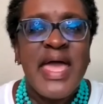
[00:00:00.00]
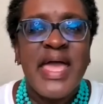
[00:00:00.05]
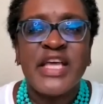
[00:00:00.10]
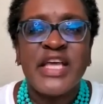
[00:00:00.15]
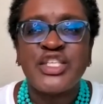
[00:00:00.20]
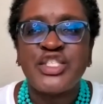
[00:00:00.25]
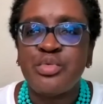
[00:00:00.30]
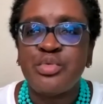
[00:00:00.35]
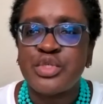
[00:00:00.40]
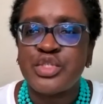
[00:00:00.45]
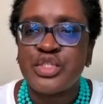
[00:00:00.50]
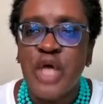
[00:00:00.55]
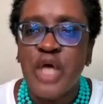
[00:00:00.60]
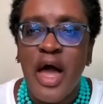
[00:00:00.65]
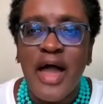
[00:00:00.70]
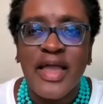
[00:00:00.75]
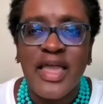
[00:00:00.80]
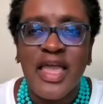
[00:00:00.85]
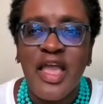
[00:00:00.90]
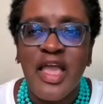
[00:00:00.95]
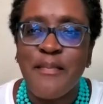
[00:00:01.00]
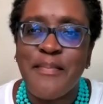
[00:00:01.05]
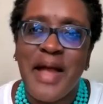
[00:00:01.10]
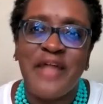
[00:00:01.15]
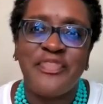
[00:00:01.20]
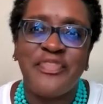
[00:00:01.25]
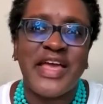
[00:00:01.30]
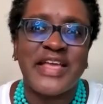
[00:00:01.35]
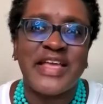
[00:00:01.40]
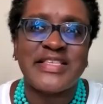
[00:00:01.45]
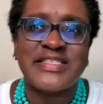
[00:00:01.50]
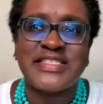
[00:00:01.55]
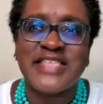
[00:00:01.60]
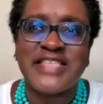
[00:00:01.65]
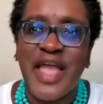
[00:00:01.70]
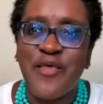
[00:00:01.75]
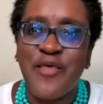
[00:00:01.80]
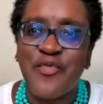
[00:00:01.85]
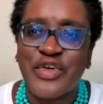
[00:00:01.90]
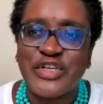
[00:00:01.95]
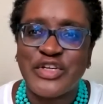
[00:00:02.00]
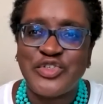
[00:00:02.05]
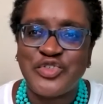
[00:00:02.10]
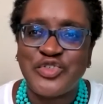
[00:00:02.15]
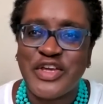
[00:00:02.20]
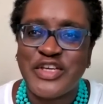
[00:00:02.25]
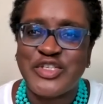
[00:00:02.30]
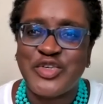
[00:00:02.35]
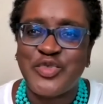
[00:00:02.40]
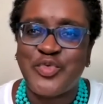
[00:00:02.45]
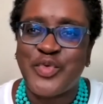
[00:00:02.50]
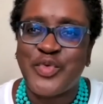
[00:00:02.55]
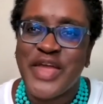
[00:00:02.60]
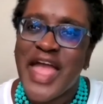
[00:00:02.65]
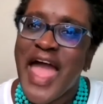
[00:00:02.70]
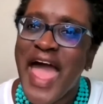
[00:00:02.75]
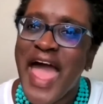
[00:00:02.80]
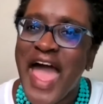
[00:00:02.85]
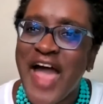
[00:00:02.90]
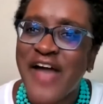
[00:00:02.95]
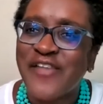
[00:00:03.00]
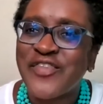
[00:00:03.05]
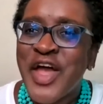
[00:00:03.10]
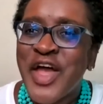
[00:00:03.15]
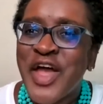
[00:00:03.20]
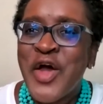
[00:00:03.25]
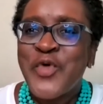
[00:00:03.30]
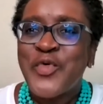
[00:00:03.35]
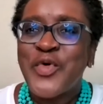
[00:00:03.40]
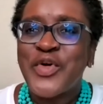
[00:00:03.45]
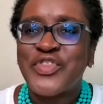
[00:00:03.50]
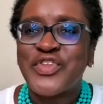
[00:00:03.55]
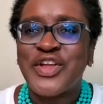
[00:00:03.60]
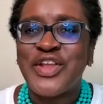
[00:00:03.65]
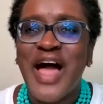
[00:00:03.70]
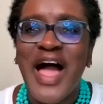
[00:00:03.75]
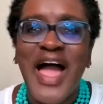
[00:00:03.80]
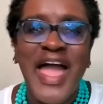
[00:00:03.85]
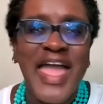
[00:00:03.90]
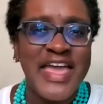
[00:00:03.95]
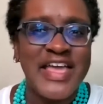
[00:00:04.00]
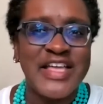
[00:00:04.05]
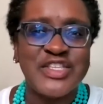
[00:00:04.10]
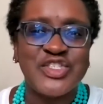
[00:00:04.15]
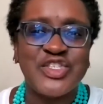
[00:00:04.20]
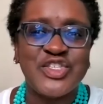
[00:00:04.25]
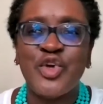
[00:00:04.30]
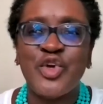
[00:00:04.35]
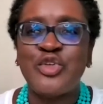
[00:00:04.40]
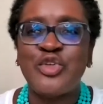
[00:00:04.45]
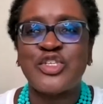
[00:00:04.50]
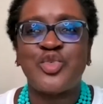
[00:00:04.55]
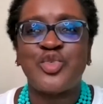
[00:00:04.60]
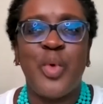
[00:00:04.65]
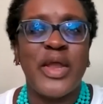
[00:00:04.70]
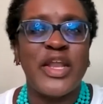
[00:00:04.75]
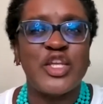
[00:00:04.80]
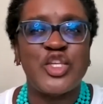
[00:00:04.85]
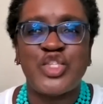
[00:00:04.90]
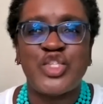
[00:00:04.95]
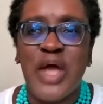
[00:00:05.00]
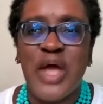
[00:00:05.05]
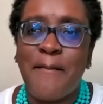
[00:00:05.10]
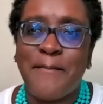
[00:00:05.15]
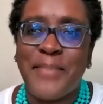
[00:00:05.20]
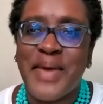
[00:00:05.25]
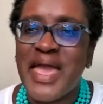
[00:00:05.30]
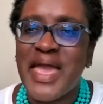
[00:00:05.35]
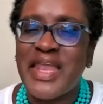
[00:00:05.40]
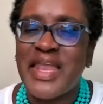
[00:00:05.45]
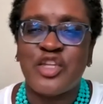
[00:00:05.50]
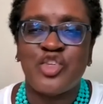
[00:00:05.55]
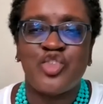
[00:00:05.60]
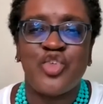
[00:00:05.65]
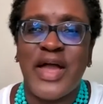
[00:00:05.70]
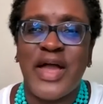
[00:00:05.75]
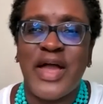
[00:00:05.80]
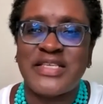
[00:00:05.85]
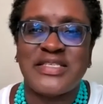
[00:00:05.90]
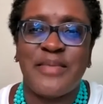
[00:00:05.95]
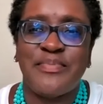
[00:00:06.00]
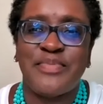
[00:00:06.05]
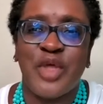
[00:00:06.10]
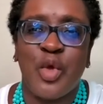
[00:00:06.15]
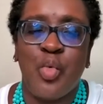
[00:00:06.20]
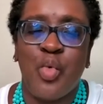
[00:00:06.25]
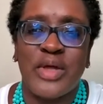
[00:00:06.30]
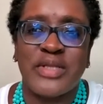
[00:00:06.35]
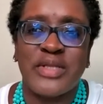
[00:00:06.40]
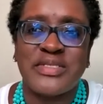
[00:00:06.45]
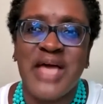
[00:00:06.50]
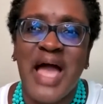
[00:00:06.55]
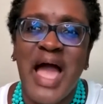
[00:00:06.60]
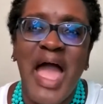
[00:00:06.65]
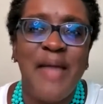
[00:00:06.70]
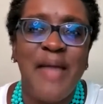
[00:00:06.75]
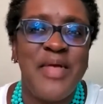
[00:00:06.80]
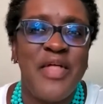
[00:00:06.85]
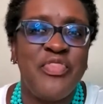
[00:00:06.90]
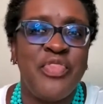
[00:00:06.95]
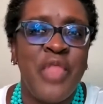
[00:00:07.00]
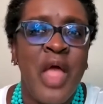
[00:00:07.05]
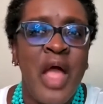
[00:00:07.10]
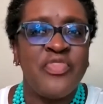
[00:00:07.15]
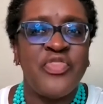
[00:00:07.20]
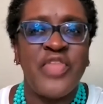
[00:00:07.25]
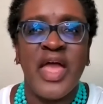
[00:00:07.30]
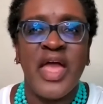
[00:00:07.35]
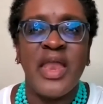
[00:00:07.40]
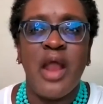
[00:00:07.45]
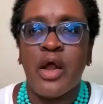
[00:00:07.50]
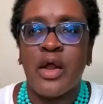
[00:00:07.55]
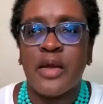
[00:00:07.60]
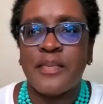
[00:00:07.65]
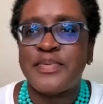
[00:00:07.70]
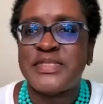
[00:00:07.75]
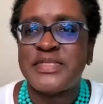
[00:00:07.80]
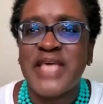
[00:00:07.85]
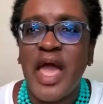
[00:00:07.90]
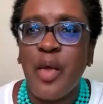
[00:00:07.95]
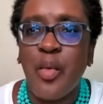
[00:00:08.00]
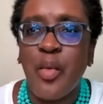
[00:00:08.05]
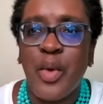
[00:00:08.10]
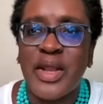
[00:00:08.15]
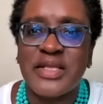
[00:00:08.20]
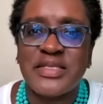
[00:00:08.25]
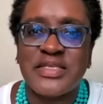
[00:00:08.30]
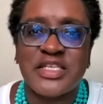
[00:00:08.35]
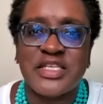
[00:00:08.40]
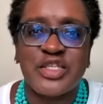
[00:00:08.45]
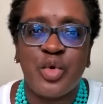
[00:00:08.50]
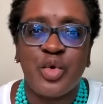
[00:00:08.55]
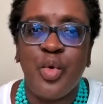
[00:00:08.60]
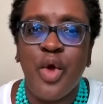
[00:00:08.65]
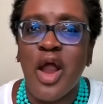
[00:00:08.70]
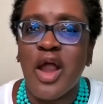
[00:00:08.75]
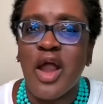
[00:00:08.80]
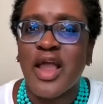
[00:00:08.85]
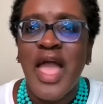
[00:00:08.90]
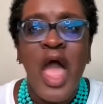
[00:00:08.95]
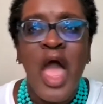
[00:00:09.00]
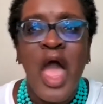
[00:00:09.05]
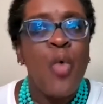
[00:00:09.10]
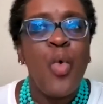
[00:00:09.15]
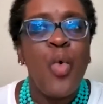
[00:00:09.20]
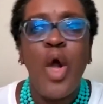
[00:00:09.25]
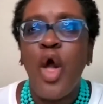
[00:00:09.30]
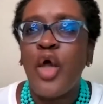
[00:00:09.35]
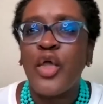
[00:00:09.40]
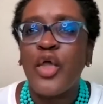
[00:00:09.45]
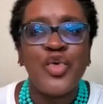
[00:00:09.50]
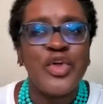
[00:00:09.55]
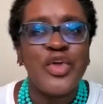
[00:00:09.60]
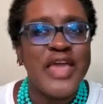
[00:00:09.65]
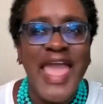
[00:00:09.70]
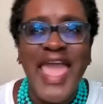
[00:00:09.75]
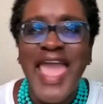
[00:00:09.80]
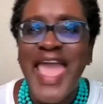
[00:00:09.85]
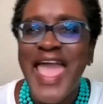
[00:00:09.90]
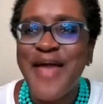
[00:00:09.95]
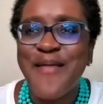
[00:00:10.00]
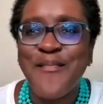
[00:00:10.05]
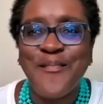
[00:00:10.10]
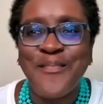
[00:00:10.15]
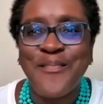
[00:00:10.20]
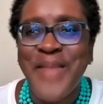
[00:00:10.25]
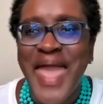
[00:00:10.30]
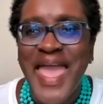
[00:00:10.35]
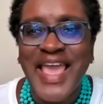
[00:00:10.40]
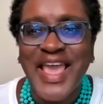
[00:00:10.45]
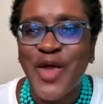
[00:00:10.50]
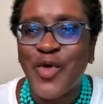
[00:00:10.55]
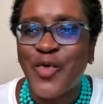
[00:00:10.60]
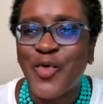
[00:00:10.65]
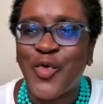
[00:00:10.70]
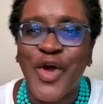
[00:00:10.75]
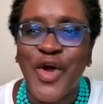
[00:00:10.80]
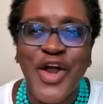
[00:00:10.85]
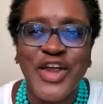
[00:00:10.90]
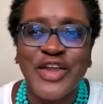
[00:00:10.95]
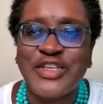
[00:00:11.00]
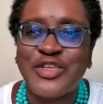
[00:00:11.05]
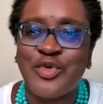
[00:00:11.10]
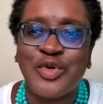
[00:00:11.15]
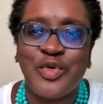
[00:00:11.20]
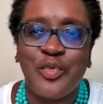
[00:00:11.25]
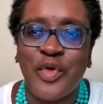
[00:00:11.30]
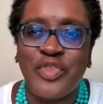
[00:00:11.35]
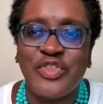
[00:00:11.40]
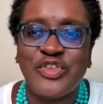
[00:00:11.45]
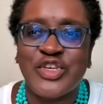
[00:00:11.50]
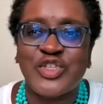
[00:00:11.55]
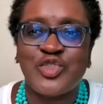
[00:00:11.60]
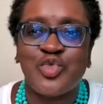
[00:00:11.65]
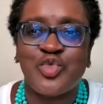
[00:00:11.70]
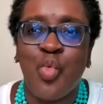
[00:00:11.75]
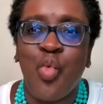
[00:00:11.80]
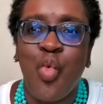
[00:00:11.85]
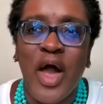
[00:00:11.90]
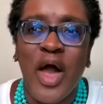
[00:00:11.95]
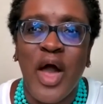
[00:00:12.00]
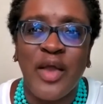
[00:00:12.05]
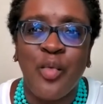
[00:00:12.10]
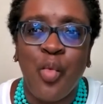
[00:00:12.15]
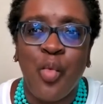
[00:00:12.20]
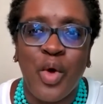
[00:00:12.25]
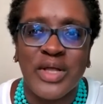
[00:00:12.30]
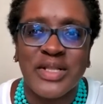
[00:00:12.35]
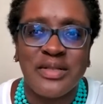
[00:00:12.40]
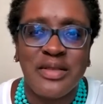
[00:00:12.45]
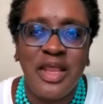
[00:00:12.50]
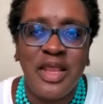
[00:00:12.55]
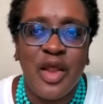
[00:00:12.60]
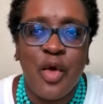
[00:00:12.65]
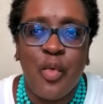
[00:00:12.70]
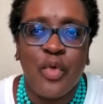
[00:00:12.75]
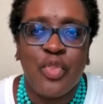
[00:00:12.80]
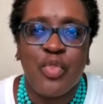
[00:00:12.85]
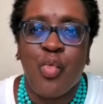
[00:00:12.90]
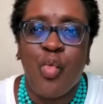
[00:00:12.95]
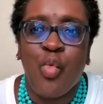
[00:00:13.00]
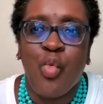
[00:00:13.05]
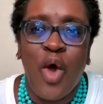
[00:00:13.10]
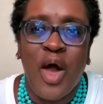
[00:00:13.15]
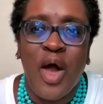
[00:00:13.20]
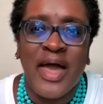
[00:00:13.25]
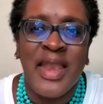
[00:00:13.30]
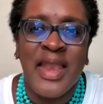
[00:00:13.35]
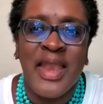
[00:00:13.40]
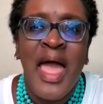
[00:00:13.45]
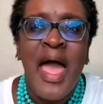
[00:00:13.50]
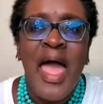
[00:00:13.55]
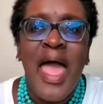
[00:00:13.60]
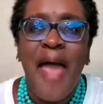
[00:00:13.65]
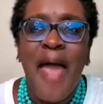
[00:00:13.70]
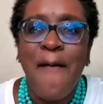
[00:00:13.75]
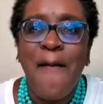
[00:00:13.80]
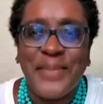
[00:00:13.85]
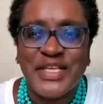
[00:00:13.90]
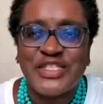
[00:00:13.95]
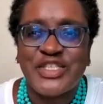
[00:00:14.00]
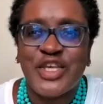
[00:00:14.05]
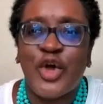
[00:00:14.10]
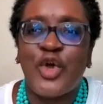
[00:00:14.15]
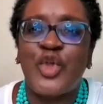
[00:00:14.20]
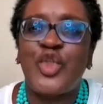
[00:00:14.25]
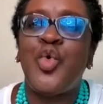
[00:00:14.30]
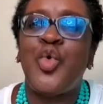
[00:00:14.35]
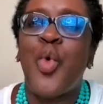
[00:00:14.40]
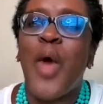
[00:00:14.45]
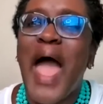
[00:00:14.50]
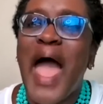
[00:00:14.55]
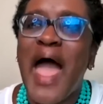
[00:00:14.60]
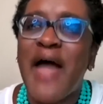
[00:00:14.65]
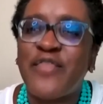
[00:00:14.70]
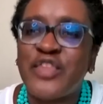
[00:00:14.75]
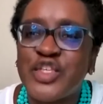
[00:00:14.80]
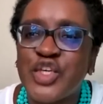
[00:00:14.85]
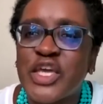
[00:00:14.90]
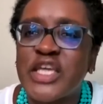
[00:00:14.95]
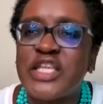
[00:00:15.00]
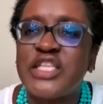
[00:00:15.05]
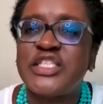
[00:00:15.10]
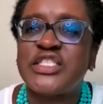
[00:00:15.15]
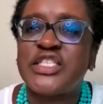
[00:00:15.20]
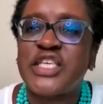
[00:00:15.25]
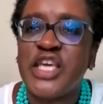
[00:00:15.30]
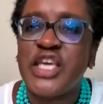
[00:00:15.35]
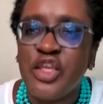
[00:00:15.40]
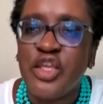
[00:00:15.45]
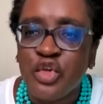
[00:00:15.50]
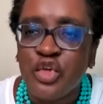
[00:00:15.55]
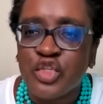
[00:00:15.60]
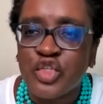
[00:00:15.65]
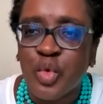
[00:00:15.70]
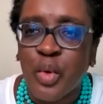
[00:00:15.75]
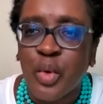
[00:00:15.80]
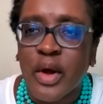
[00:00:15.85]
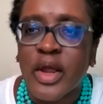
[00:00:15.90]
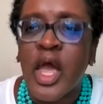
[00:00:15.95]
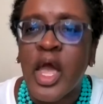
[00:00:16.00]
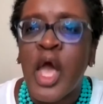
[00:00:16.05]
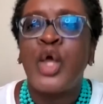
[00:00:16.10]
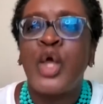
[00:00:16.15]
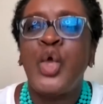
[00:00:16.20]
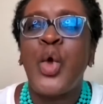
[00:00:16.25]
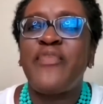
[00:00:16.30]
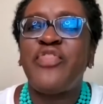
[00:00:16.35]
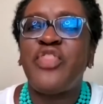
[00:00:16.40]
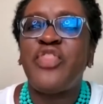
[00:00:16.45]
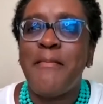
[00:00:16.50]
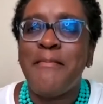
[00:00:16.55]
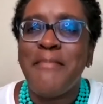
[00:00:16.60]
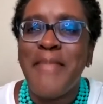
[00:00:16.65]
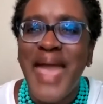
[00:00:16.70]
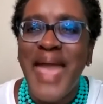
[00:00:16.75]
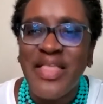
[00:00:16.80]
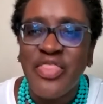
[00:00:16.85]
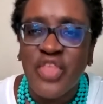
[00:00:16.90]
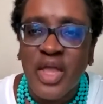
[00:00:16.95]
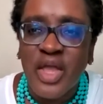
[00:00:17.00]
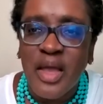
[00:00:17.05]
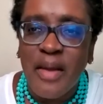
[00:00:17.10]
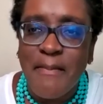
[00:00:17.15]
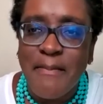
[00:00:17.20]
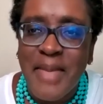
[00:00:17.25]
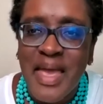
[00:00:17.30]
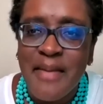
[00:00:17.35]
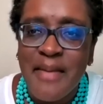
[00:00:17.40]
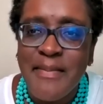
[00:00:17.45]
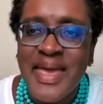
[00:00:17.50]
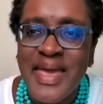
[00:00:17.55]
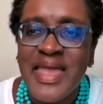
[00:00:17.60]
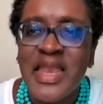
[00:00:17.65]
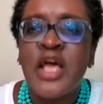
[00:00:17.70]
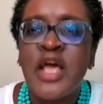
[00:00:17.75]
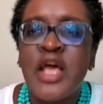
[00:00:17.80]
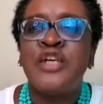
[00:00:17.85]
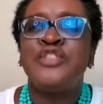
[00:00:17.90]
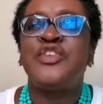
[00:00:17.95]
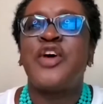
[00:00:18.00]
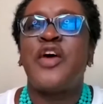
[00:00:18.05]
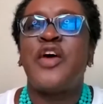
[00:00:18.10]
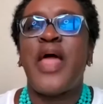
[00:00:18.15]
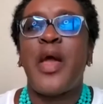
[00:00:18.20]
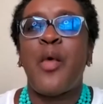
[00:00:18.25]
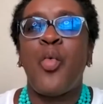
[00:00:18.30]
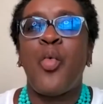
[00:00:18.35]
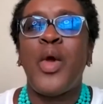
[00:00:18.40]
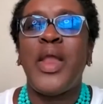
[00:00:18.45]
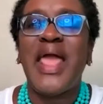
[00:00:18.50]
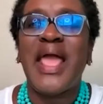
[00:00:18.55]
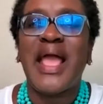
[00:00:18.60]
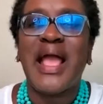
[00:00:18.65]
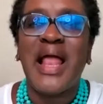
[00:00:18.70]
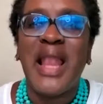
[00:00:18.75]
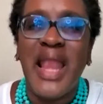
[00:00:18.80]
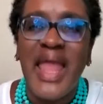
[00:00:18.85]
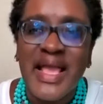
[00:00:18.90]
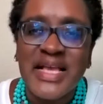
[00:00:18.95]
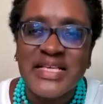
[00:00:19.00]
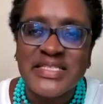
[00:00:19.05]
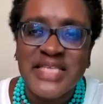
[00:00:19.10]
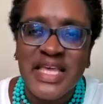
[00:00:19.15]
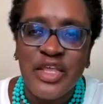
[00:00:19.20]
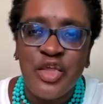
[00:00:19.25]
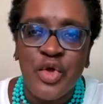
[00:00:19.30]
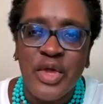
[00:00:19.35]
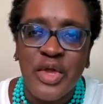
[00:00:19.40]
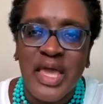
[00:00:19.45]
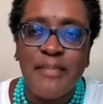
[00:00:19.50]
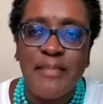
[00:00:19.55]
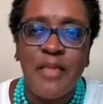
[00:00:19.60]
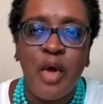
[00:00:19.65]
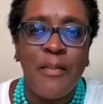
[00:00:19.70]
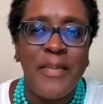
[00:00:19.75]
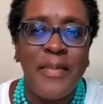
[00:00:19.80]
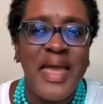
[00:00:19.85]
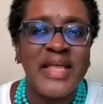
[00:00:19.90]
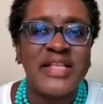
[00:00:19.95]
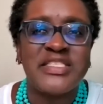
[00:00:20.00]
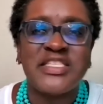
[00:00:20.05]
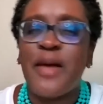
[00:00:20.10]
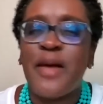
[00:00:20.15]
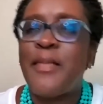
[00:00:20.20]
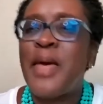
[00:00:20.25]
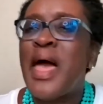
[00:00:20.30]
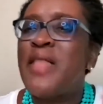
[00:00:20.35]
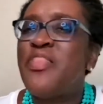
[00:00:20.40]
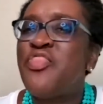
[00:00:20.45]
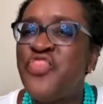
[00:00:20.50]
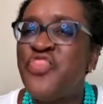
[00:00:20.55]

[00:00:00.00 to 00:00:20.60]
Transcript: And she was talking about that same frustration we have with clients who just want to jump in and try something one time and then are upset when it doesn't work well you can't make it work with just one one you know with one episode you have to continue to work you have to make the commitment so that when it clicks and you get momentum